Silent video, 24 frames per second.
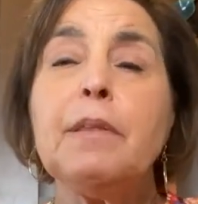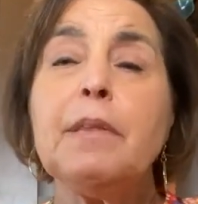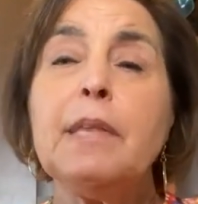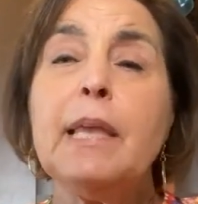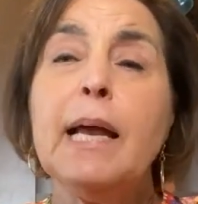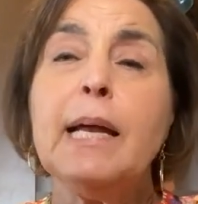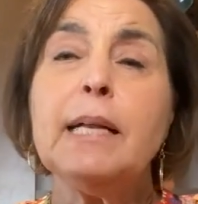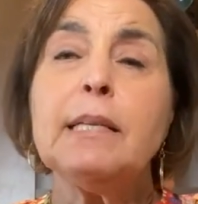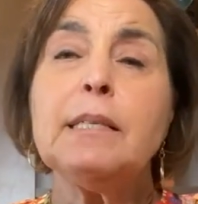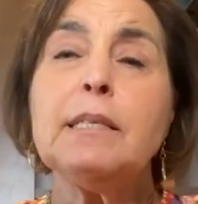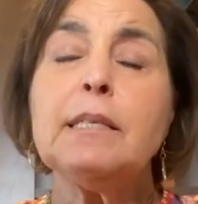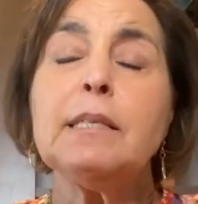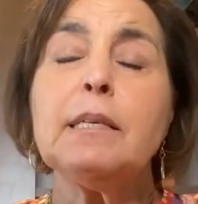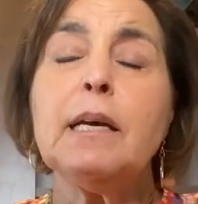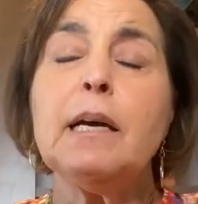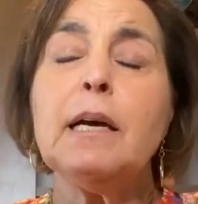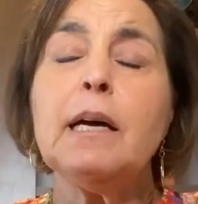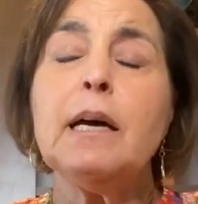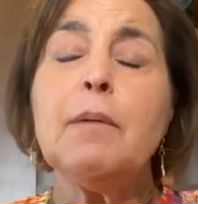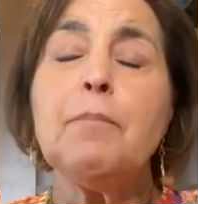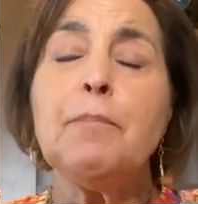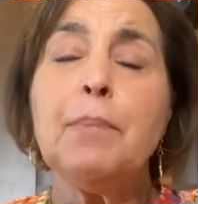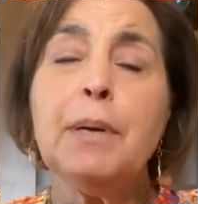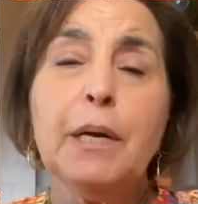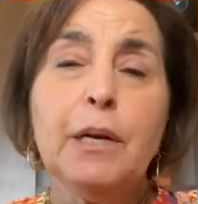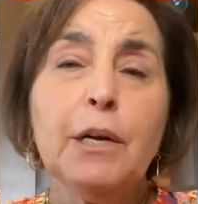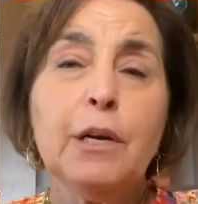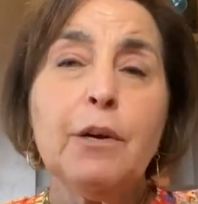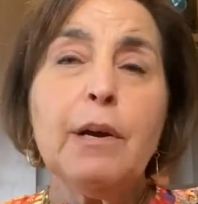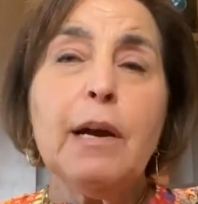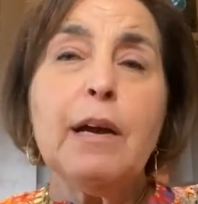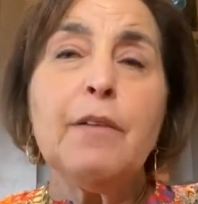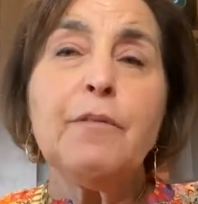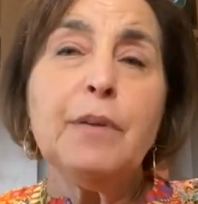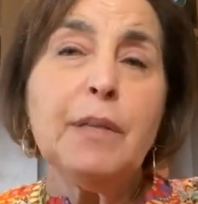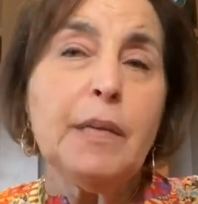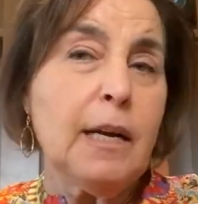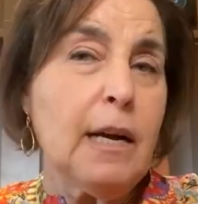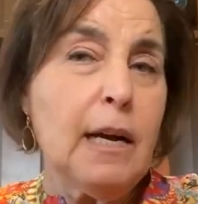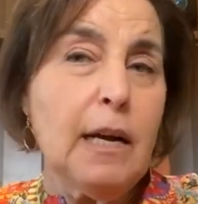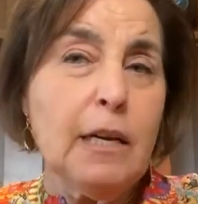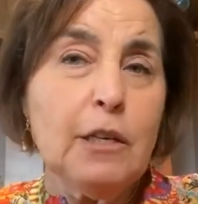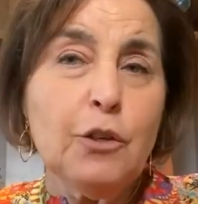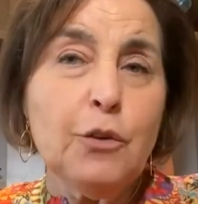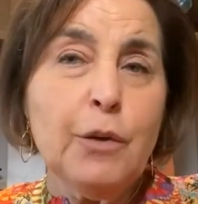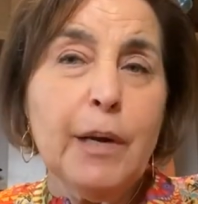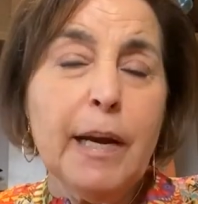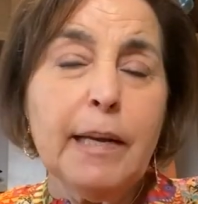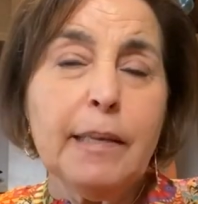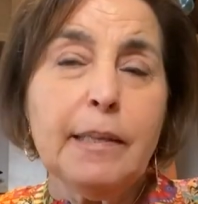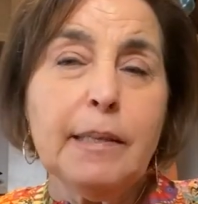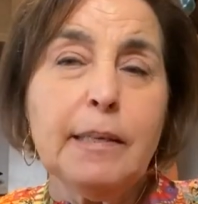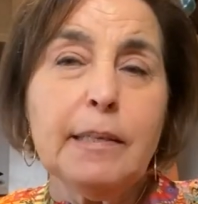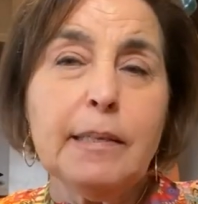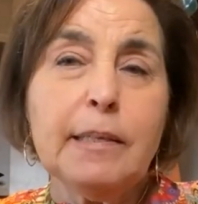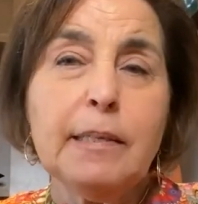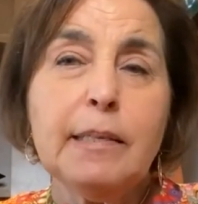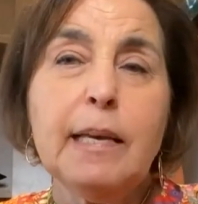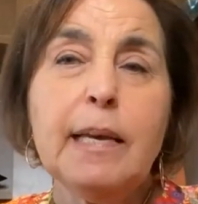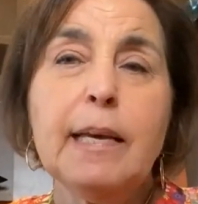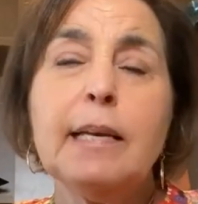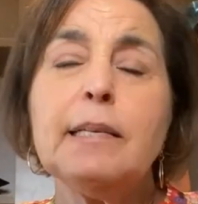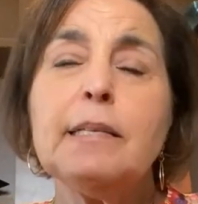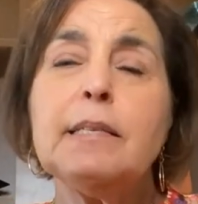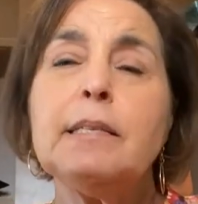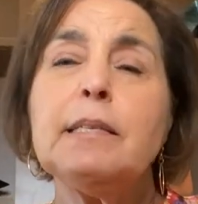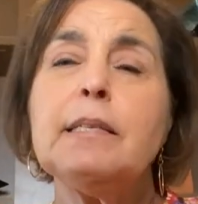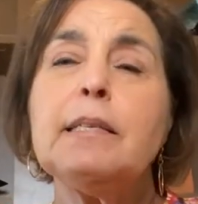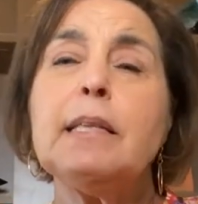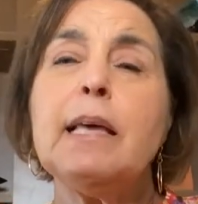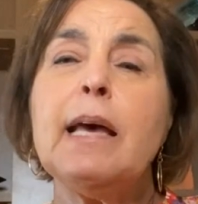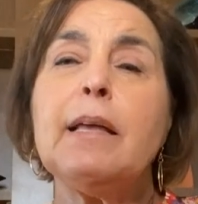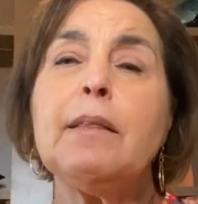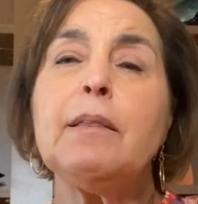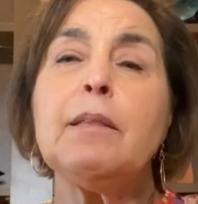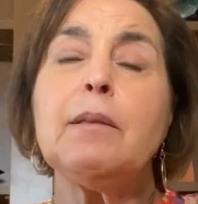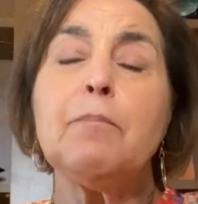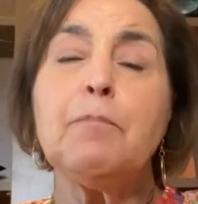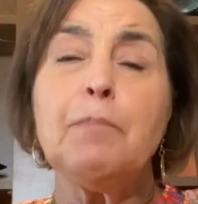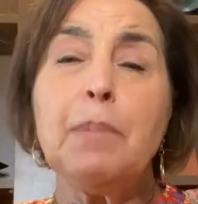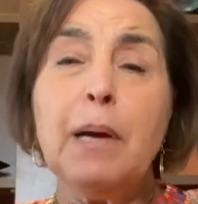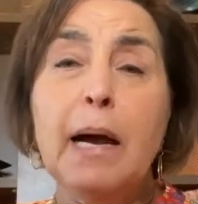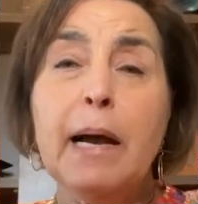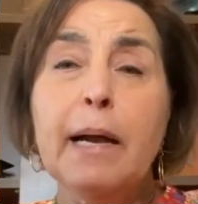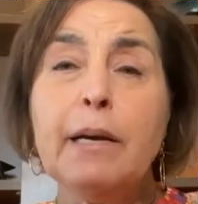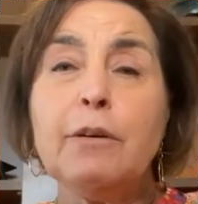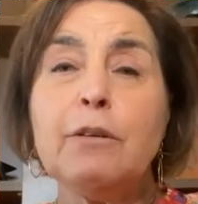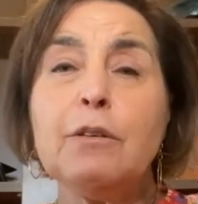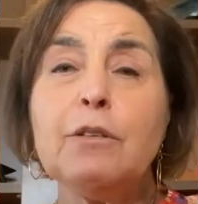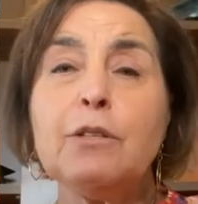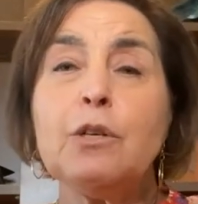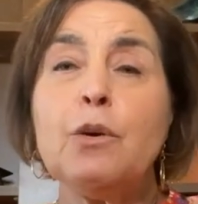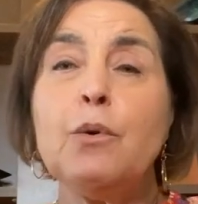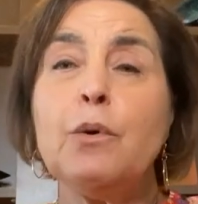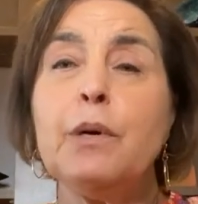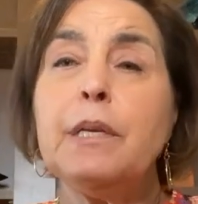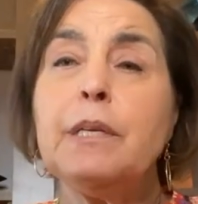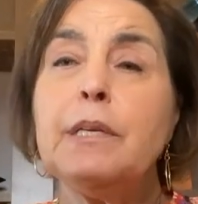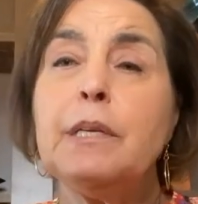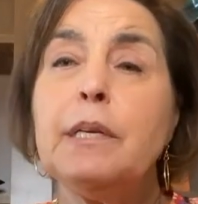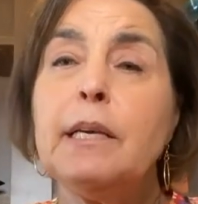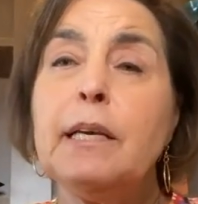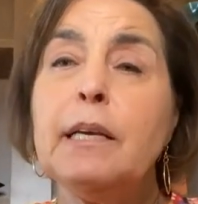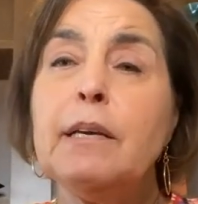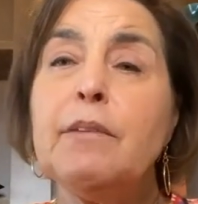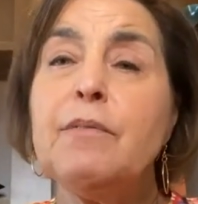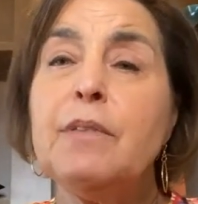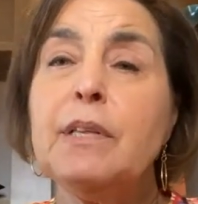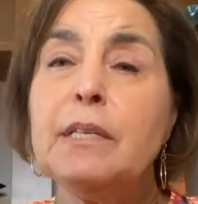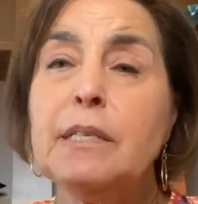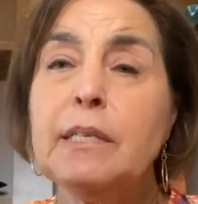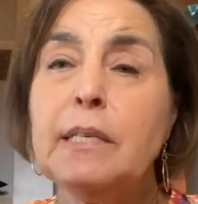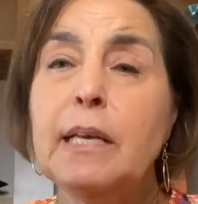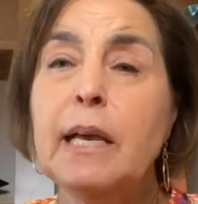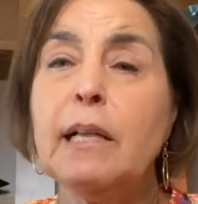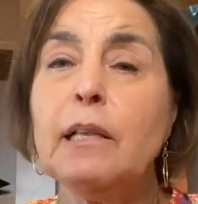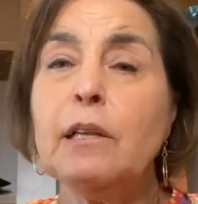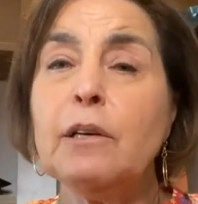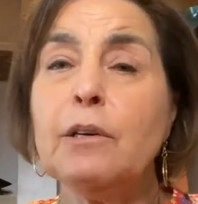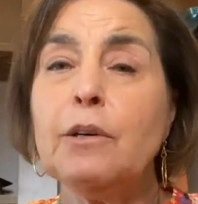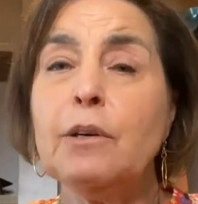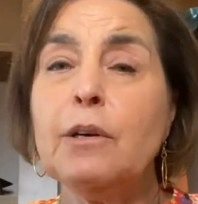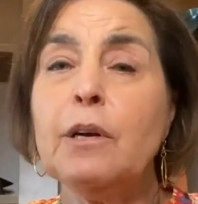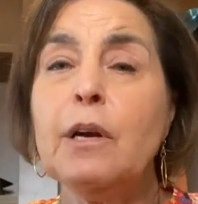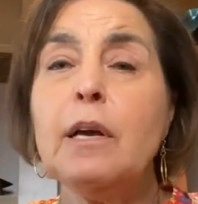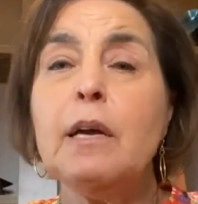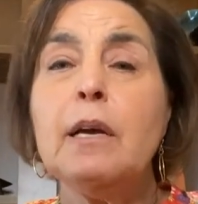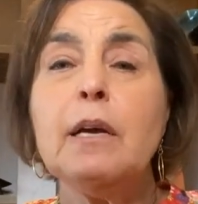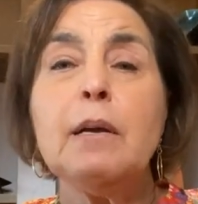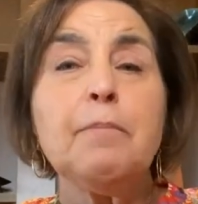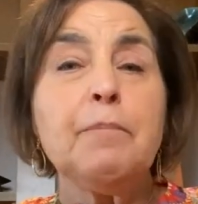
That's a paragraph in the contract that says that the buyer is going to give the seller